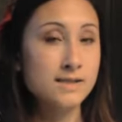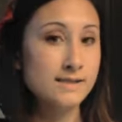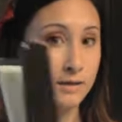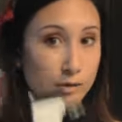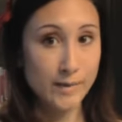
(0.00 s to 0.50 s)

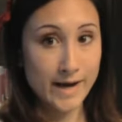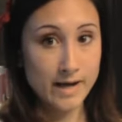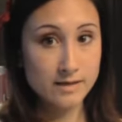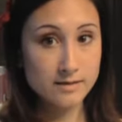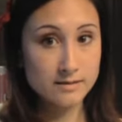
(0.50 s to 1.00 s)
Single
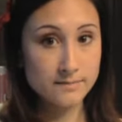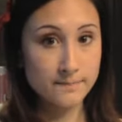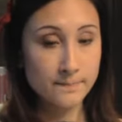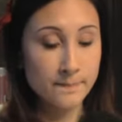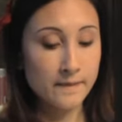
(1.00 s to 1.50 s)
Pass,
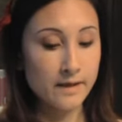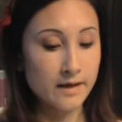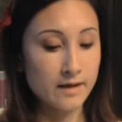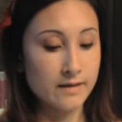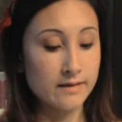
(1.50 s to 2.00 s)

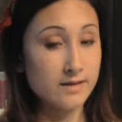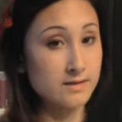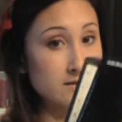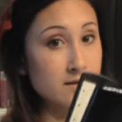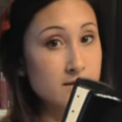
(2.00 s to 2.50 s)
and
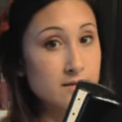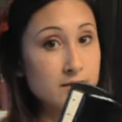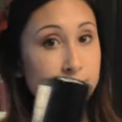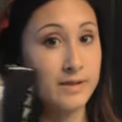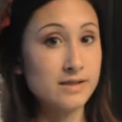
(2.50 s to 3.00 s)
this is not the
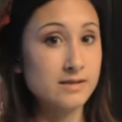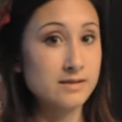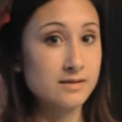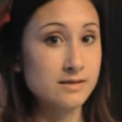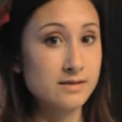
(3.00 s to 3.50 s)
single pass,
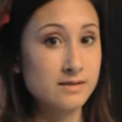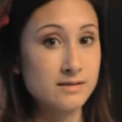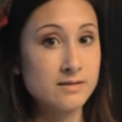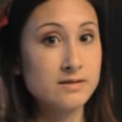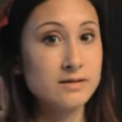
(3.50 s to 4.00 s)
this is
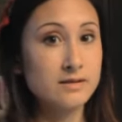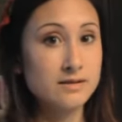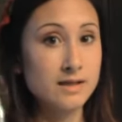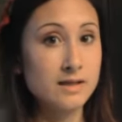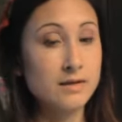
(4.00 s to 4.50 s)
the
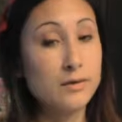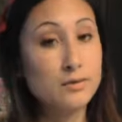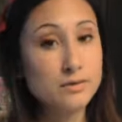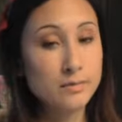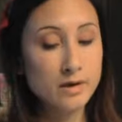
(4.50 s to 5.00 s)
slightly
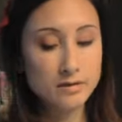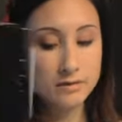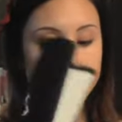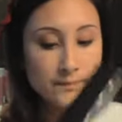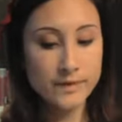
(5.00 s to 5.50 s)
older
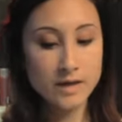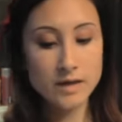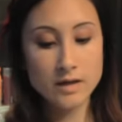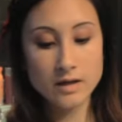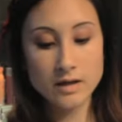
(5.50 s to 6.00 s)
model.
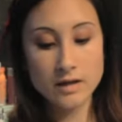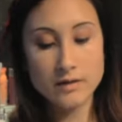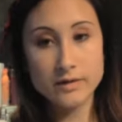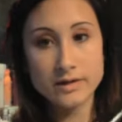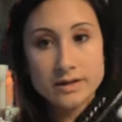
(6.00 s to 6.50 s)

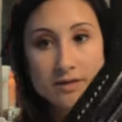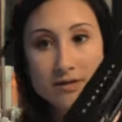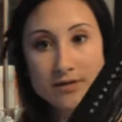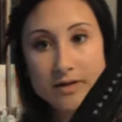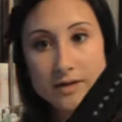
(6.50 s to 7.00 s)
Oh, and it's
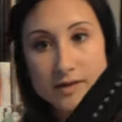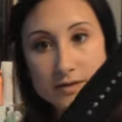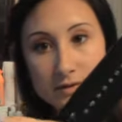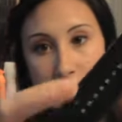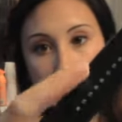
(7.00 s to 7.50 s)
also got
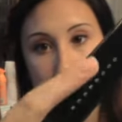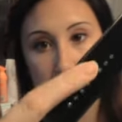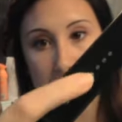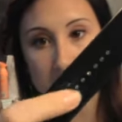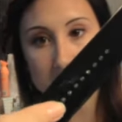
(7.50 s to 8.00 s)
cute little
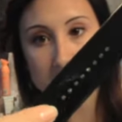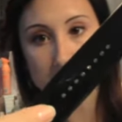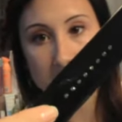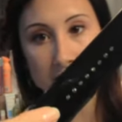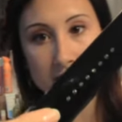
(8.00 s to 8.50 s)
rhinestones
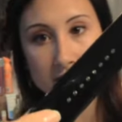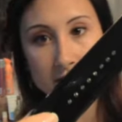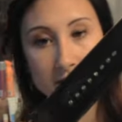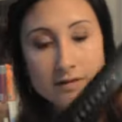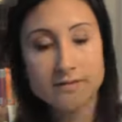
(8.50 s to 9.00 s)
across
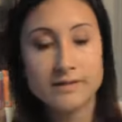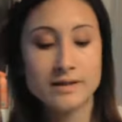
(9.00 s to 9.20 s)
here,